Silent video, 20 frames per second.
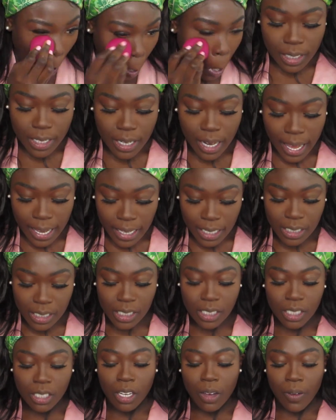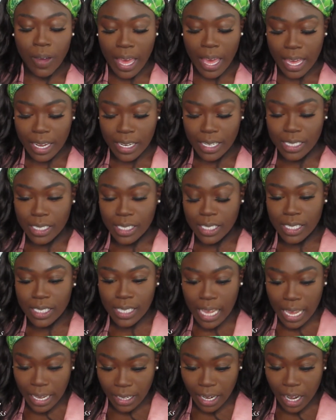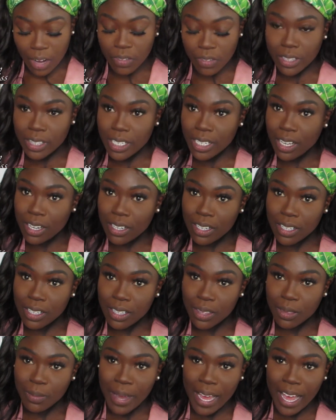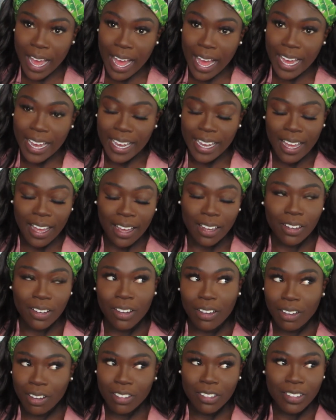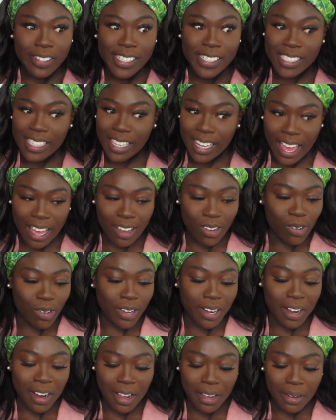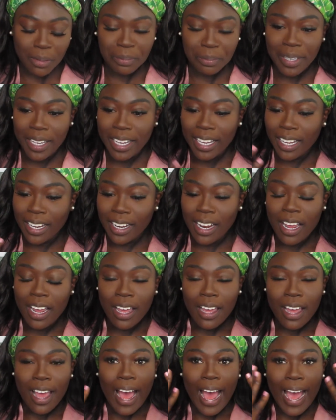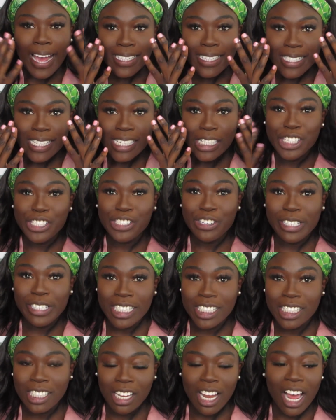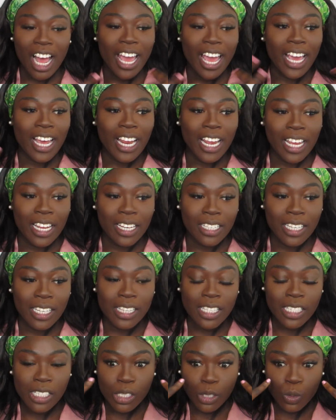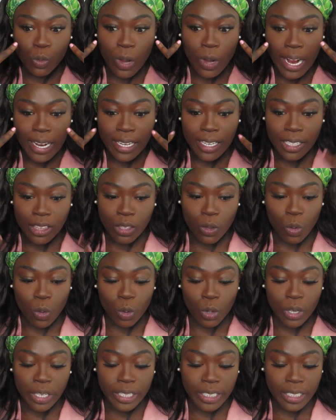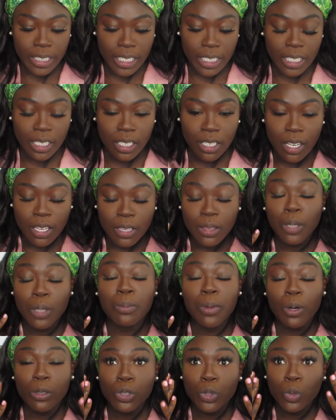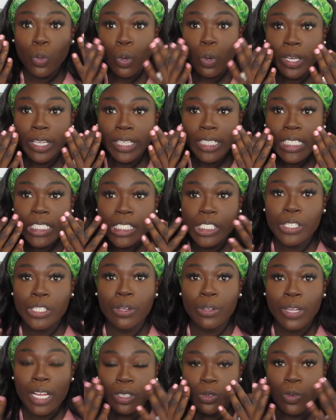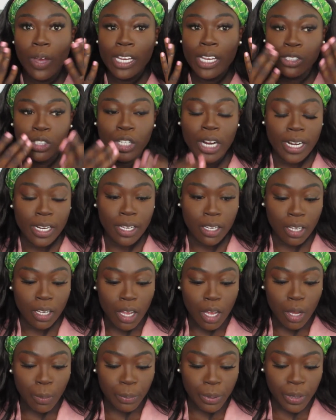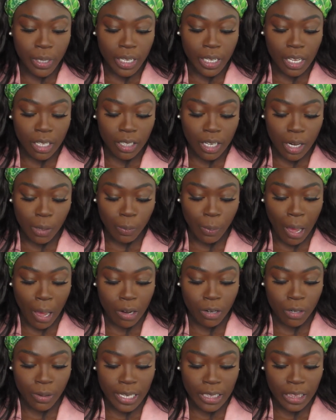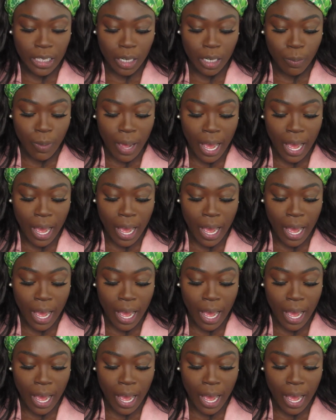Next, to go ahead and set everything underneath my eye. I know it's a lot going on, but I tend to crease a lot, and this is where I get the most oily, so that's why I try to put a lot of powder right there.